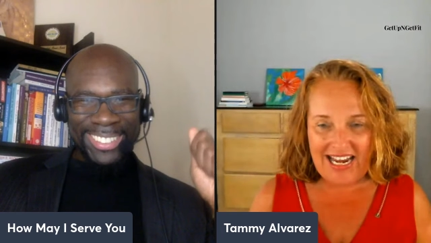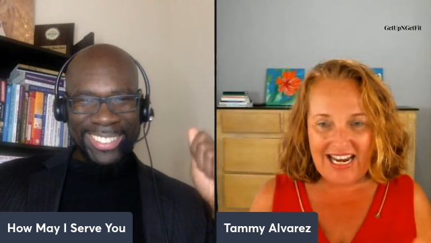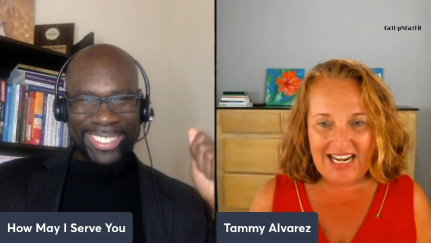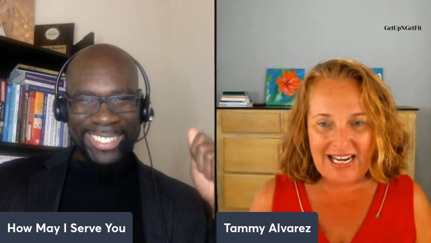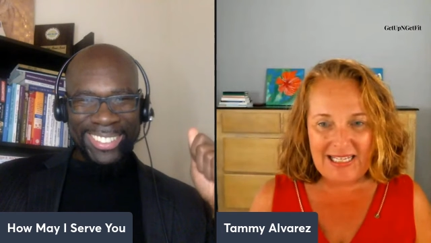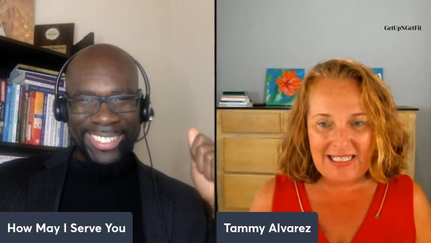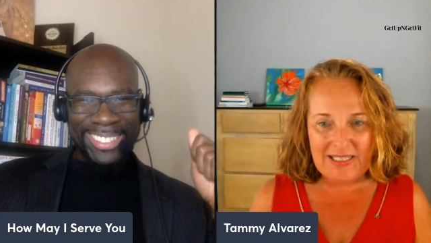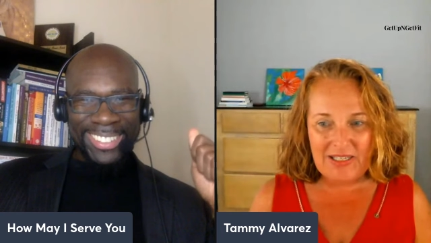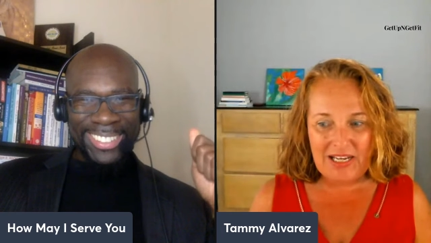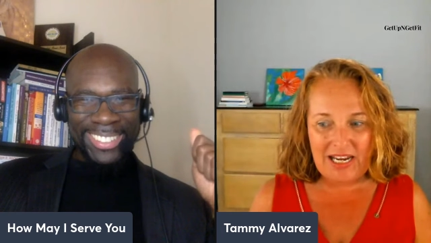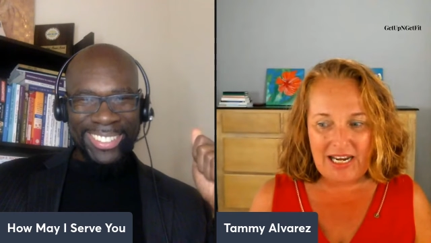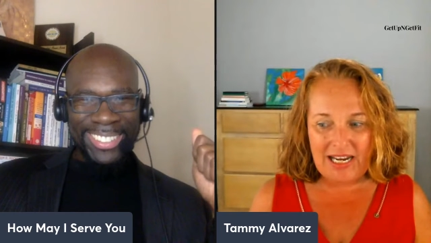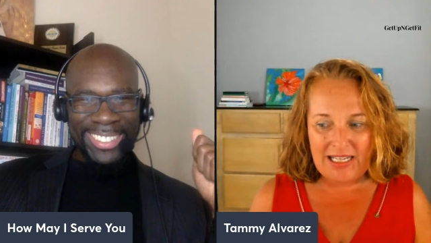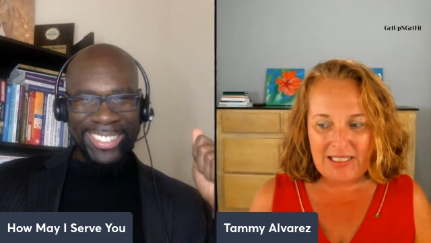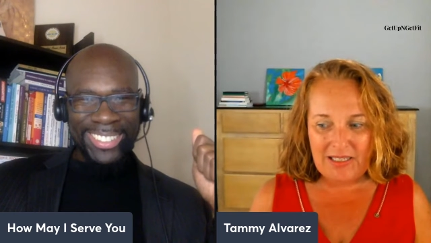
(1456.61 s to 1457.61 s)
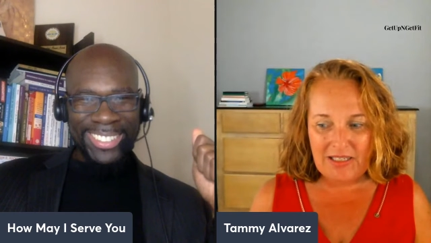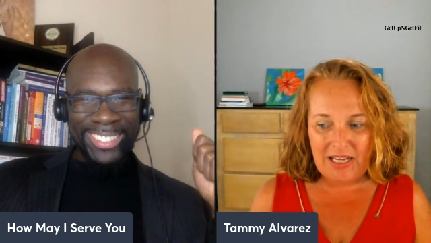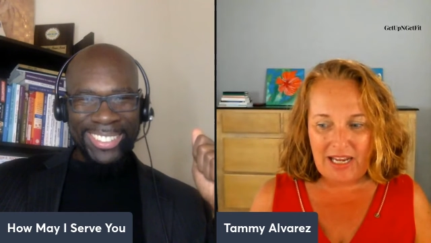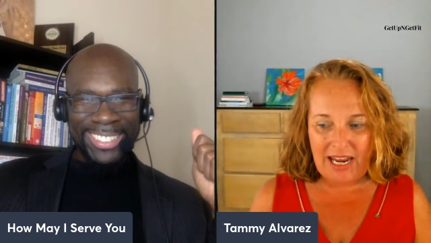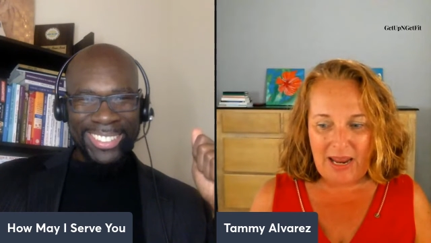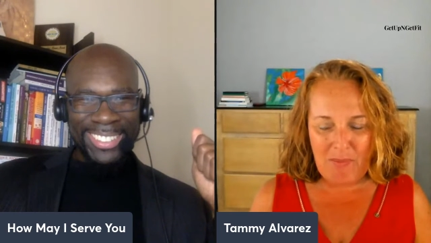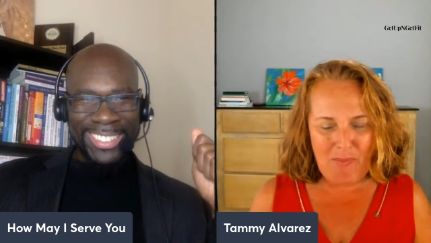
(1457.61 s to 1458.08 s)
Speaker 1: and it is it
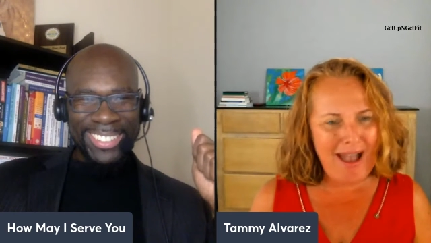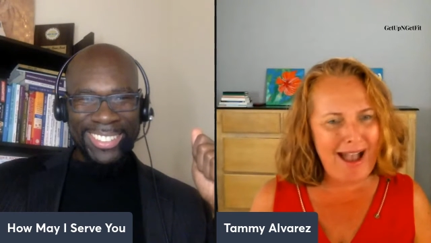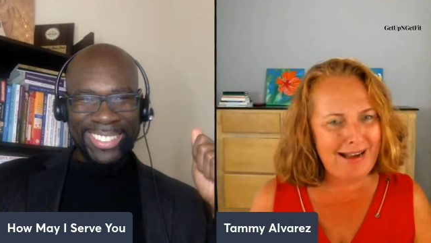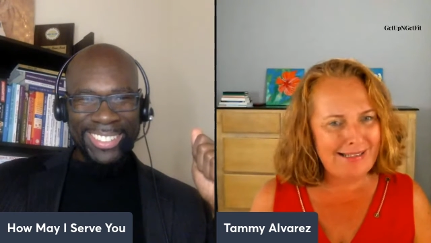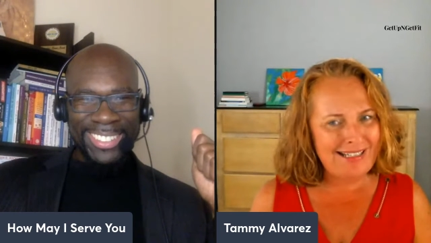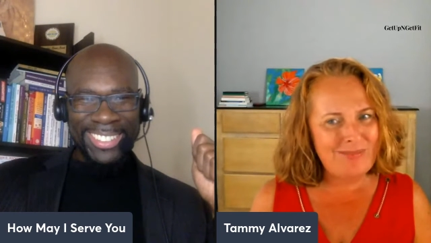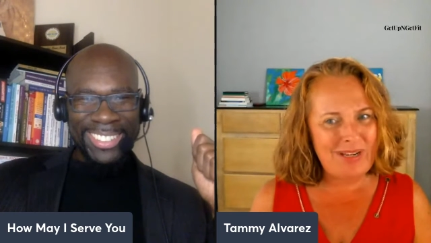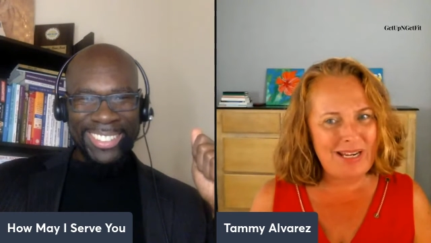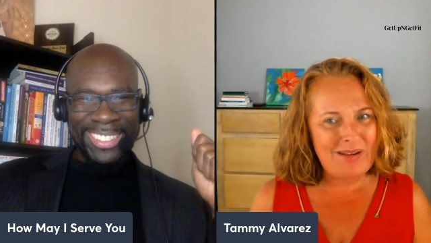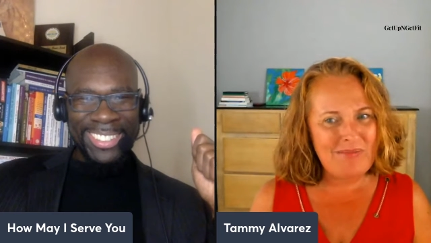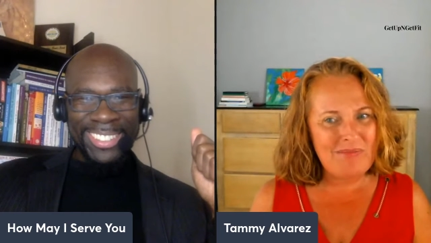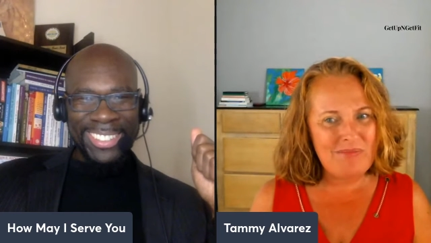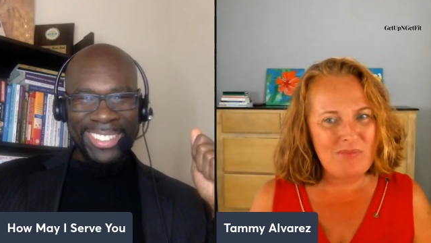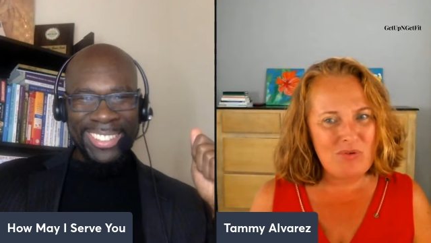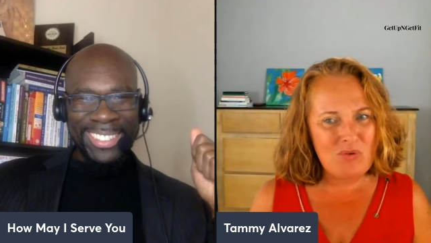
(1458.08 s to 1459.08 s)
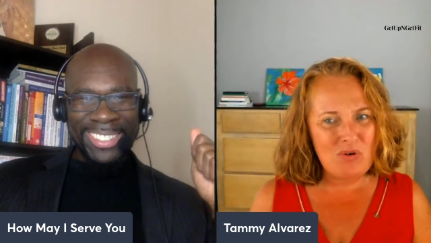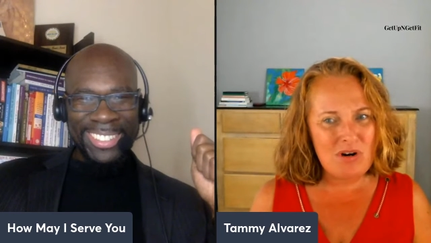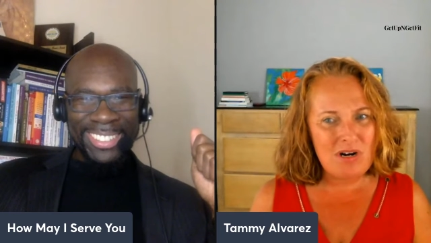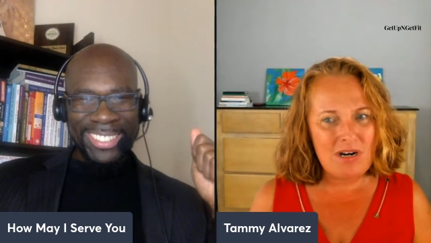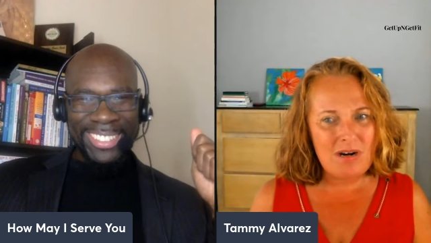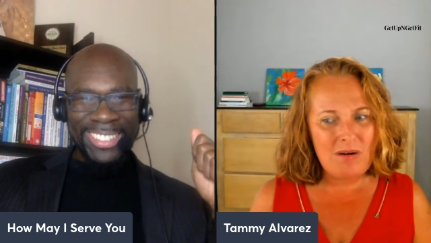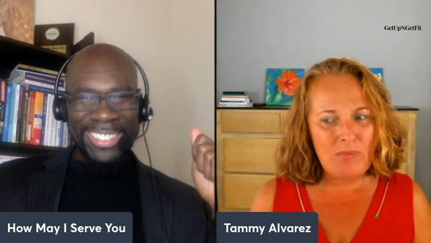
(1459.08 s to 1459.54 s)
has impacted me
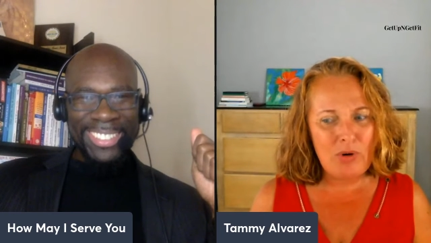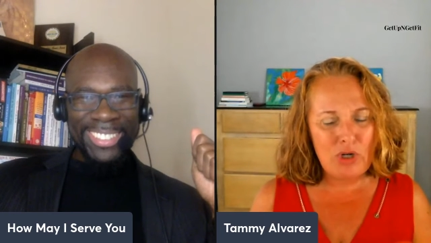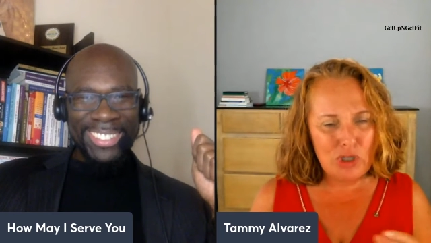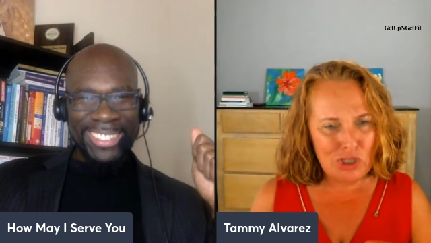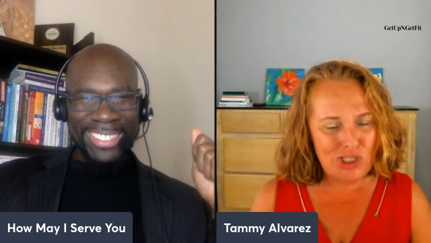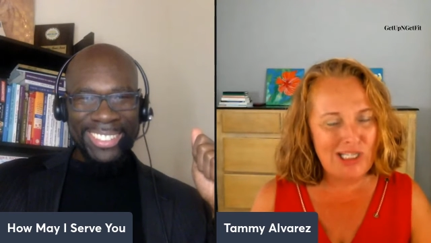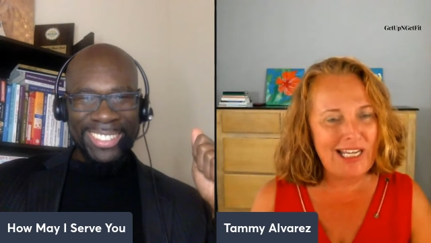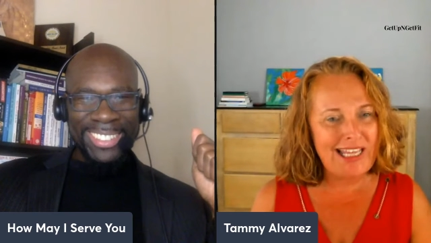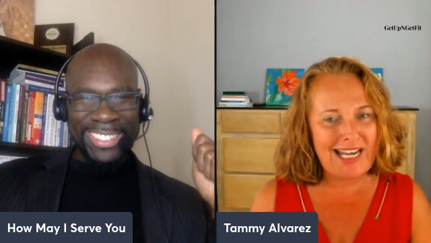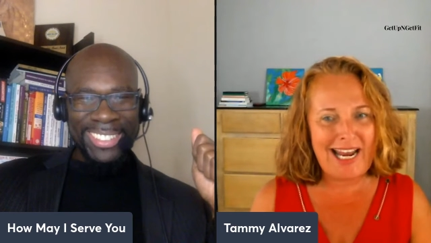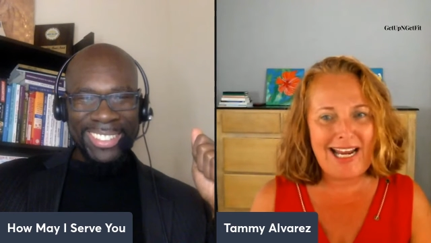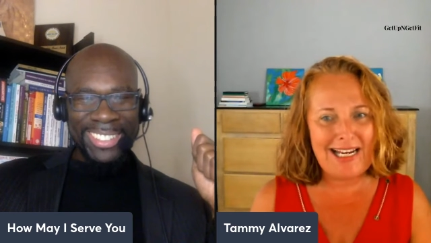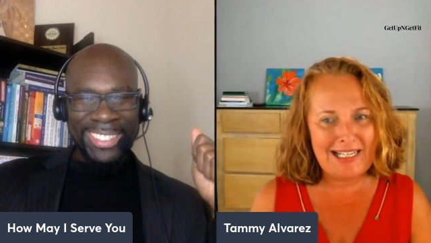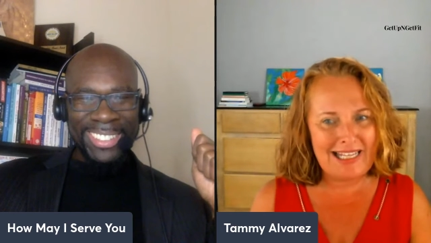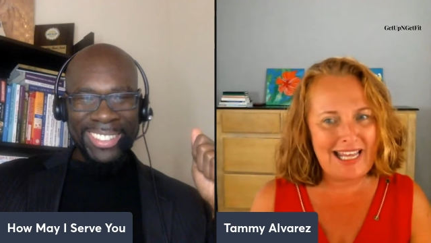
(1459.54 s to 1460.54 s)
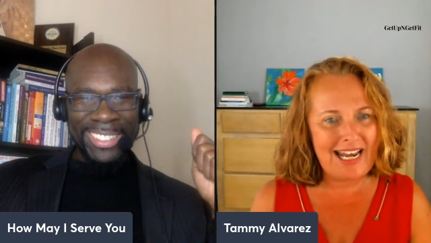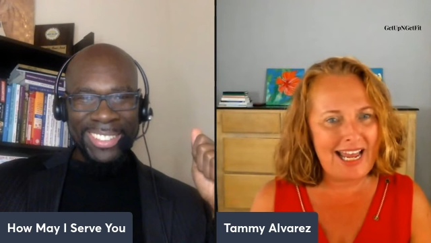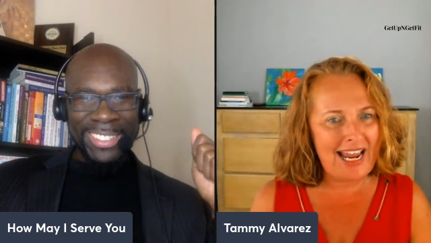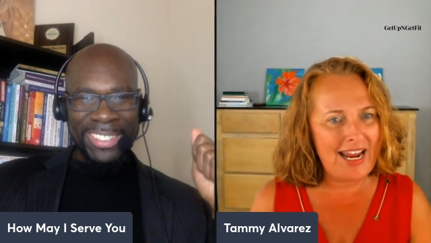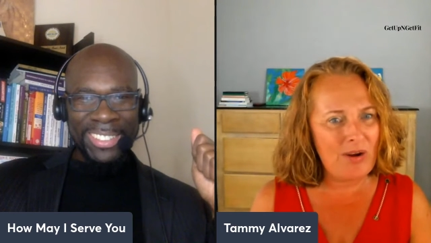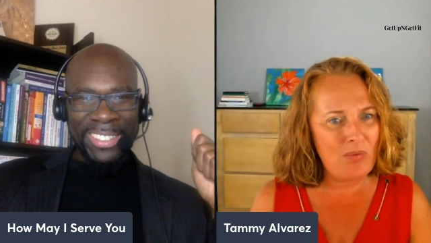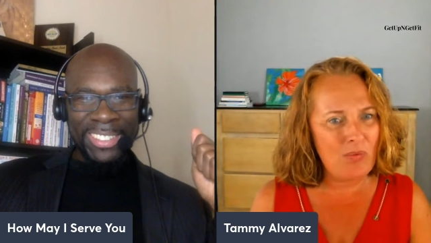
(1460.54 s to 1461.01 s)
more personally than I
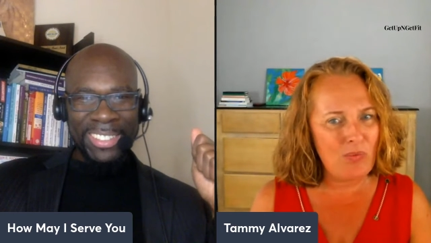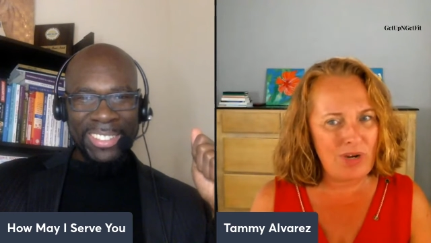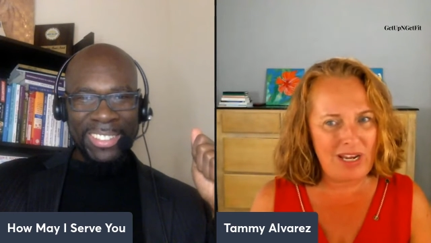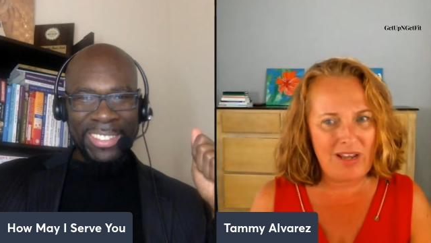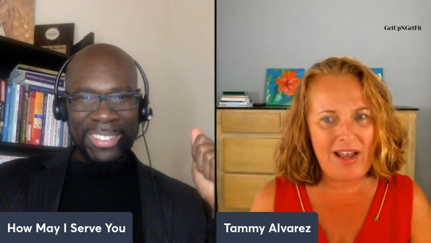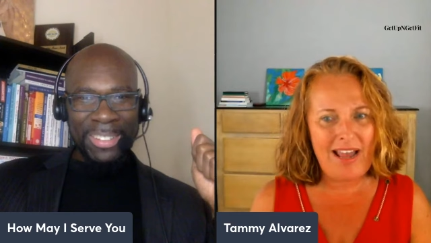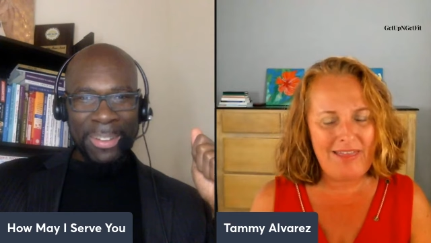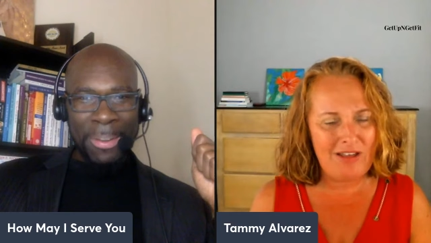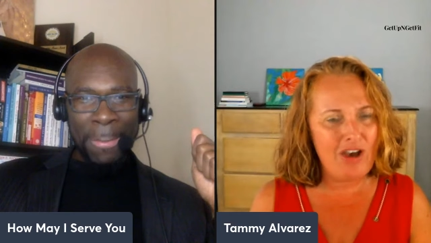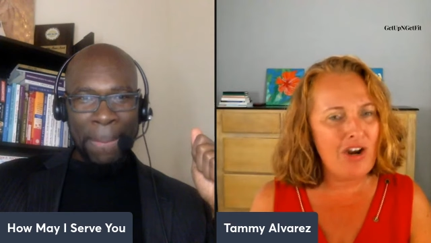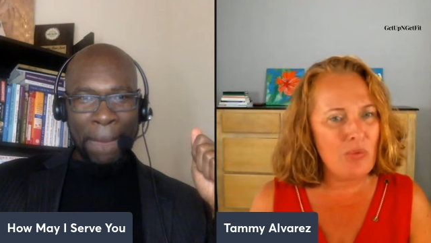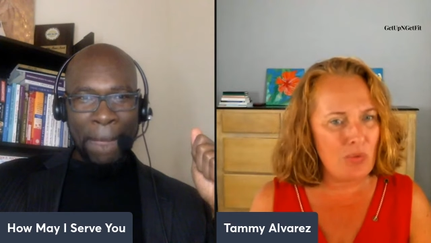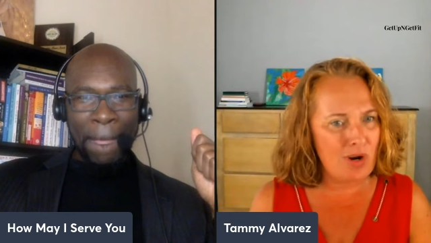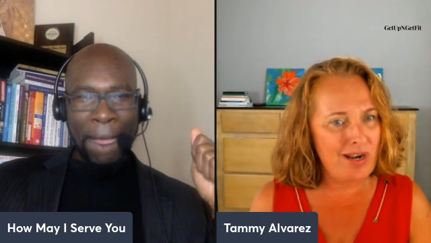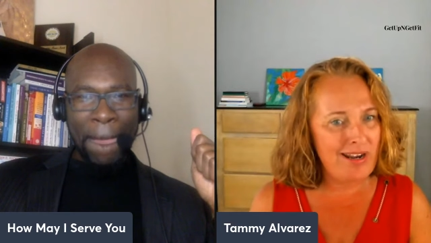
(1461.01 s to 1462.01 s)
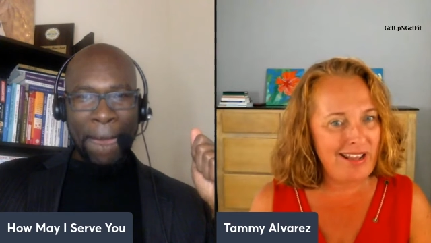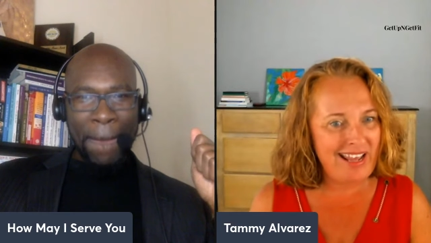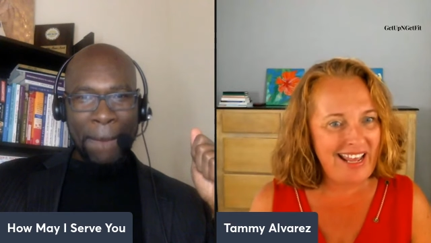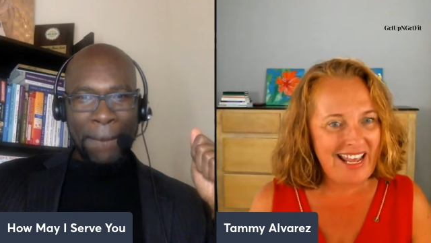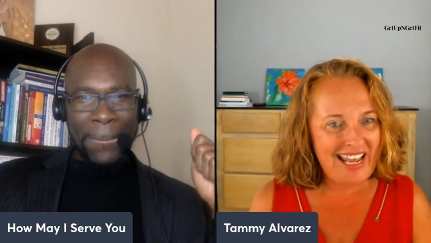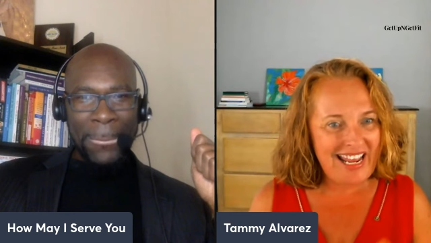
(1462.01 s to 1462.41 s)
than I get I thought it would.